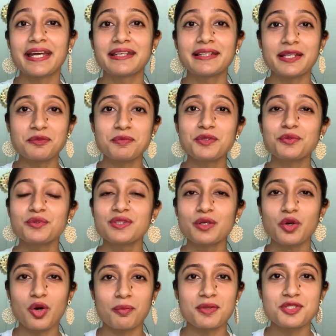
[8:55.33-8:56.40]
and let me know in
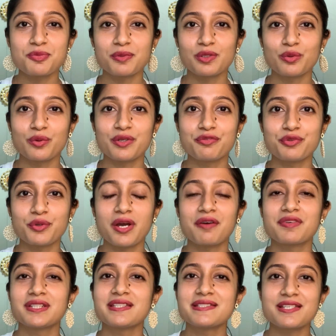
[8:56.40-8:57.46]
the comments below if you
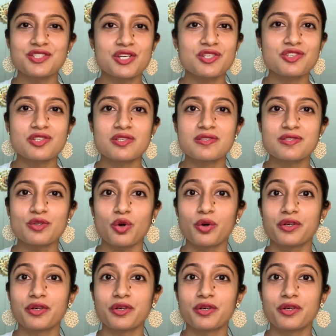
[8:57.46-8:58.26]
have any suggestions